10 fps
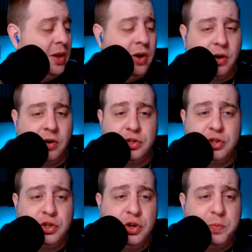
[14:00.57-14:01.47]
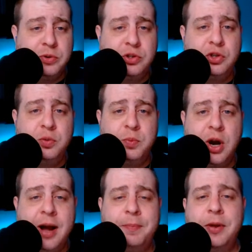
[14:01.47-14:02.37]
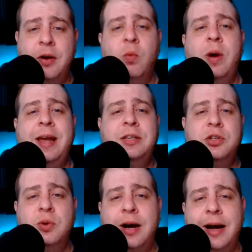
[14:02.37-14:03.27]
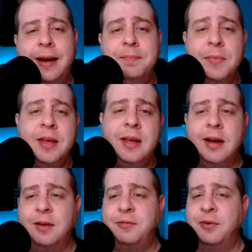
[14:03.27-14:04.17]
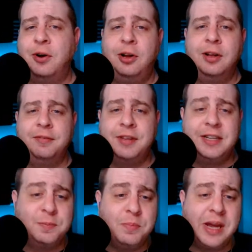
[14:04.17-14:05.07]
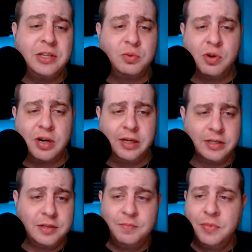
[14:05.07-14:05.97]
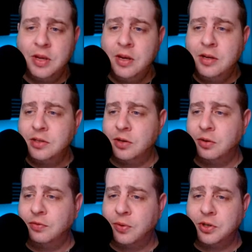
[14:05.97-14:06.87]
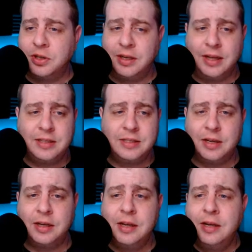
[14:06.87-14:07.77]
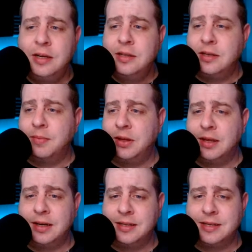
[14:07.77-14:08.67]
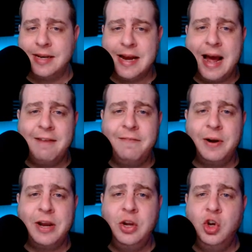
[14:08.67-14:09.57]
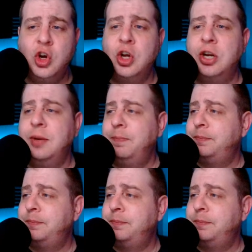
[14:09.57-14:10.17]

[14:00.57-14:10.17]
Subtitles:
are super up there, way too high for all of these base rookies. So unfortunately, that's something that is not very good